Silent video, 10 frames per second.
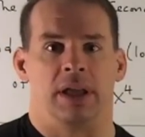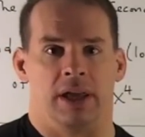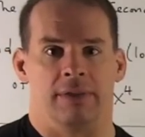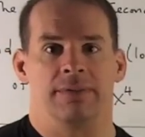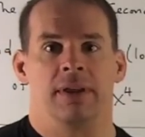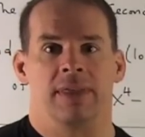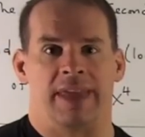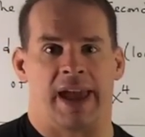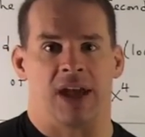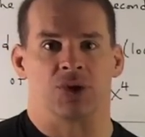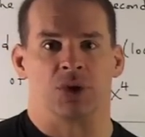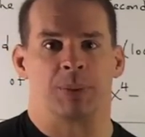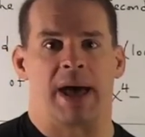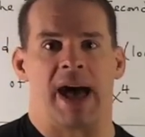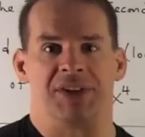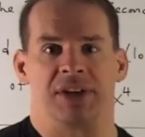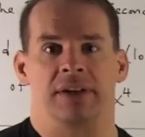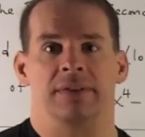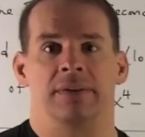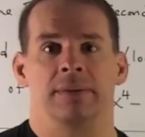If the answer is
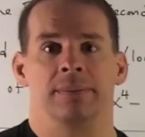positive,